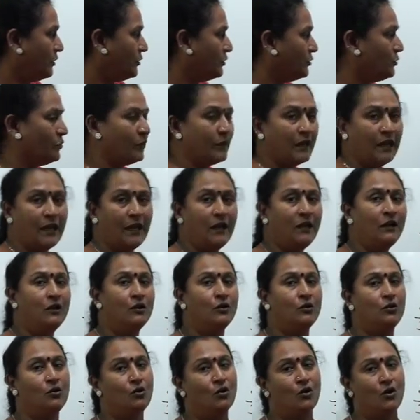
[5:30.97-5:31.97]
to
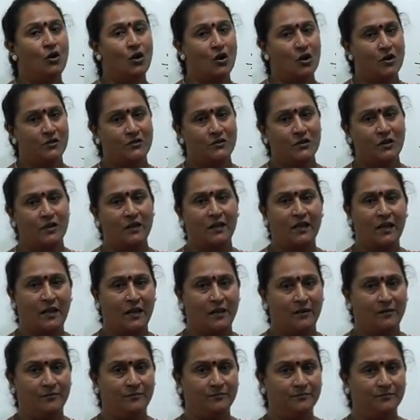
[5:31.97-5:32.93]
get no loss or gain.